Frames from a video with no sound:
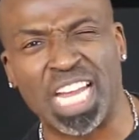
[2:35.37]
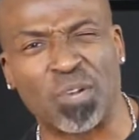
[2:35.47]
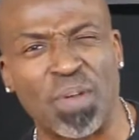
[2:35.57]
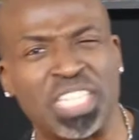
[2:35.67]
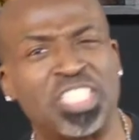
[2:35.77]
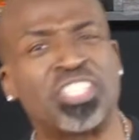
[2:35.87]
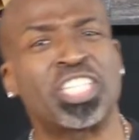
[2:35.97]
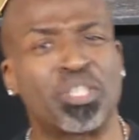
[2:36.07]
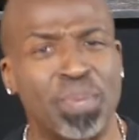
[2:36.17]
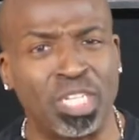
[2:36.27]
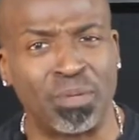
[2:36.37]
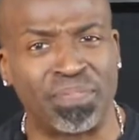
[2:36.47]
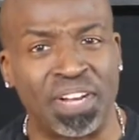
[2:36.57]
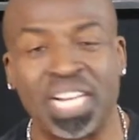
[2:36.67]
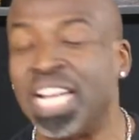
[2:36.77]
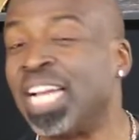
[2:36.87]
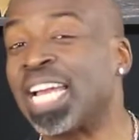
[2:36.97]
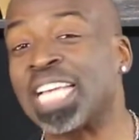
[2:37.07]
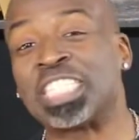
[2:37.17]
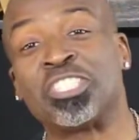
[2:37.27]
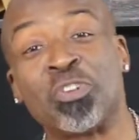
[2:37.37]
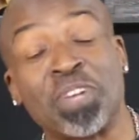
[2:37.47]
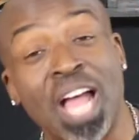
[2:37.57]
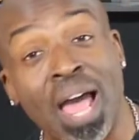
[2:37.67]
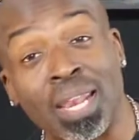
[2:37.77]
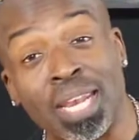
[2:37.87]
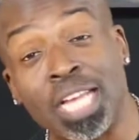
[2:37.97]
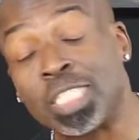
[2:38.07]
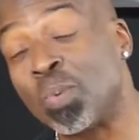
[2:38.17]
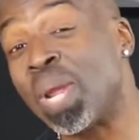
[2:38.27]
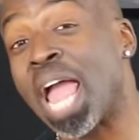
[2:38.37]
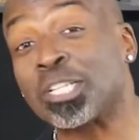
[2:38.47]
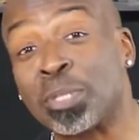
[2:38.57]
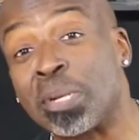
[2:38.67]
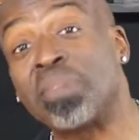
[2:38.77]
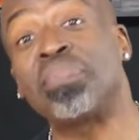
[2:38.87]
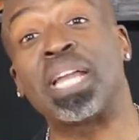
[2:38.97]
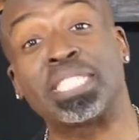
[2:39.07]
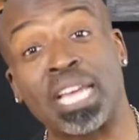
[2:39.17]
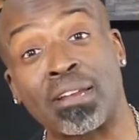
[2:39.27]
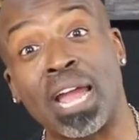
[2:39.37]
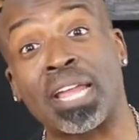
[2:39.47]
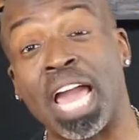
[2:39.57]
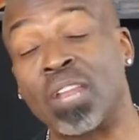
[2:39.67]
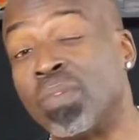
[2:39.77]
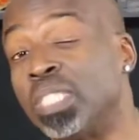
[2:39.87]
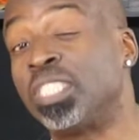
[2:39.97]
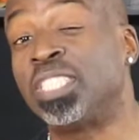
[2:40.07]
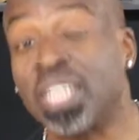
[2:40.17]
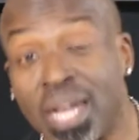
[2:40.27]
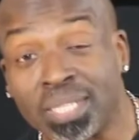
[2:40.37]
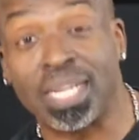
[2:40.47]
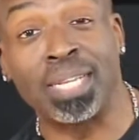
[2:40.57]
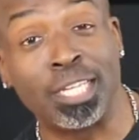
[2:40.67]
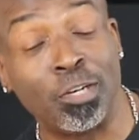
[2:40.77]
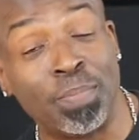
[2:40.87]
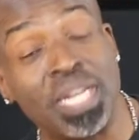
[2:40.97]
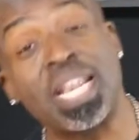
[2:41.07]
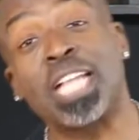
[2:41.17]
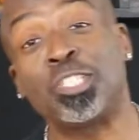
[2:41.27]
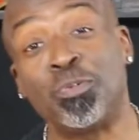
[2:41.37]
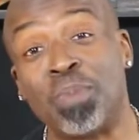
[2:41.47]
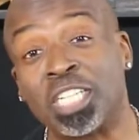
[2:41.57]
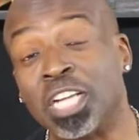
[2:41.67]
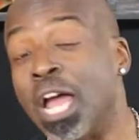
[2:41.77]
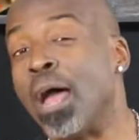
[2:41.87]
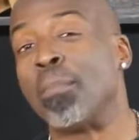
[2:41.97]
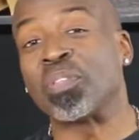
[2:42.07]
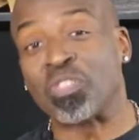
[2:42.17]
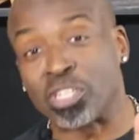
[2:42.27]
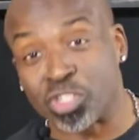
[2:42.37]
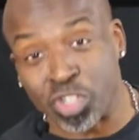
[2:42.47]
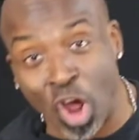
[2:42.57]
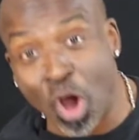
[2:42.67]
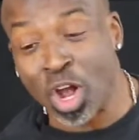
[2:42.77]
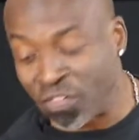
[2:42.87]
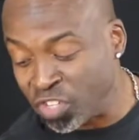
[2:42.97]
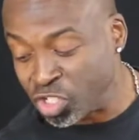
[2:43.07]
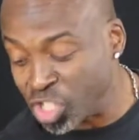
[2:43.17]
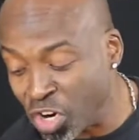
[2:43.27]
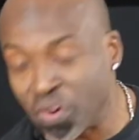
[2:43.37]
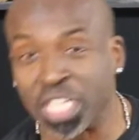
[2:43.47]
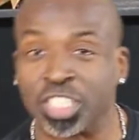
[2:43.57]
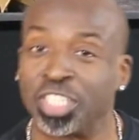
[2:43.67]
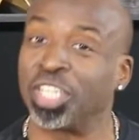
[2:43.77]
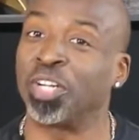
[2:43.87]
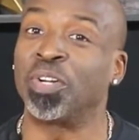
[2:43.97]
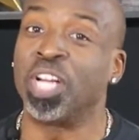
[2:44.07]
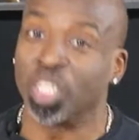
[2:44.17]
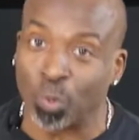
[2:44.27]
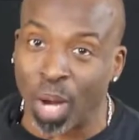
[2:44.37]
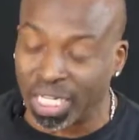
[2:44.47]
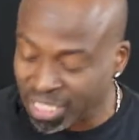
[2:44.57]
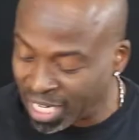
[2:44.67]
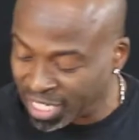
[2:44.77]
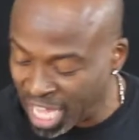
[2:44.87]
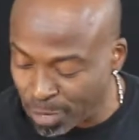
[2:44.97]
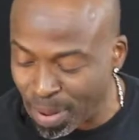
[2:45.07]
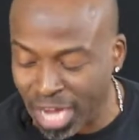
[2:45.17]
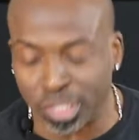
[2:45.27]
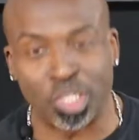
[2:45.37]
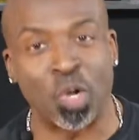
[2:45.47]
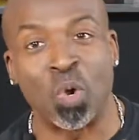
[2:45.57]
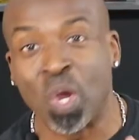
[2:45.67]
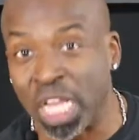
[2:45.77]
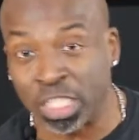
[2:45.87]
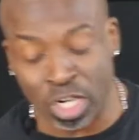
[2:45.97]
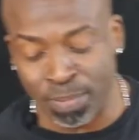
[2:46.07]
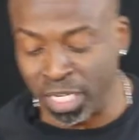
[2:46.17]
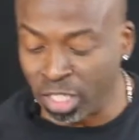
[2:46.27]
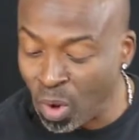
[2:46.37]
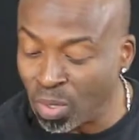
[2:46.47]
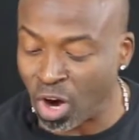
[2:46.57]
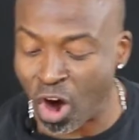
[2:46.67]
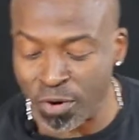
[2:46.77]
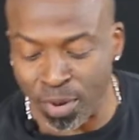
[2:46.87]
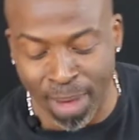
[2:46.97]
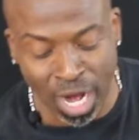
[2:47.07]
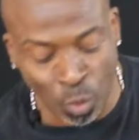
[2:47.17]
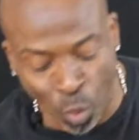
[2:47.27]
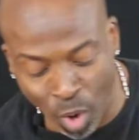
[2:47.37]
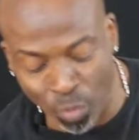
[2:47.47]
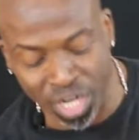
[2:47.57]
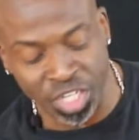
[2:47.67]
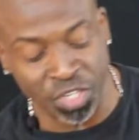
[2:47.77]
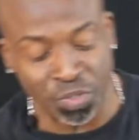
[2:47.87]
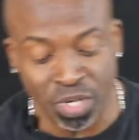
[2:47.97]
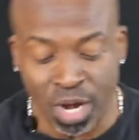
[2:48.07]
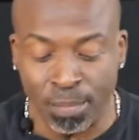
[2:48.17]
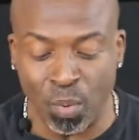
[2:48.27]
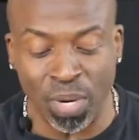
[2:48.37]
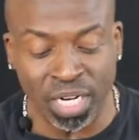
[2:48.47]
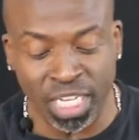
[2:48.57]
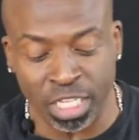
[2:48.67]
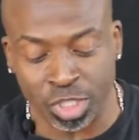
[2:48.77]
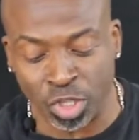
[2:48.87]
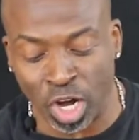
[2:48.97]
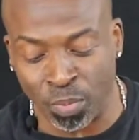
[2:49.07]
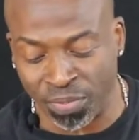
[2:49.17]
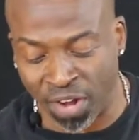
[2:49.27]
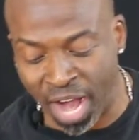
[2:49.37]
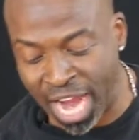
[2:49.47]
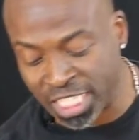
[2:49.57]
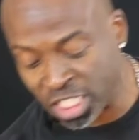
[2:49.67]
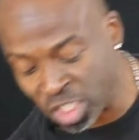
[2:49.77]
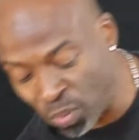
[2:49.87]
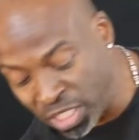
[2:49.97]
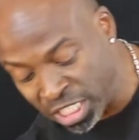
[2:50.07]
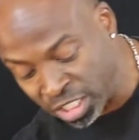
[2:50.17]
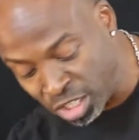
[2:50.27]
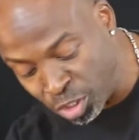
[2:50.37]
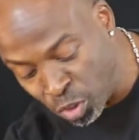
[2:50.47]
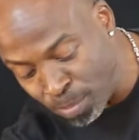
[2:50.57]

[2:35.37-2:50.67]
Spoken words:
decoration just to be a little fun. Guys, it's during the holidays, so we actually going to flex out our calories just a little bit, not too much, but the star of the show is still the Rock Solid cake batter. So it's going to be low carb no matter what we do, but we're going to get started with our icing. So we're just going to do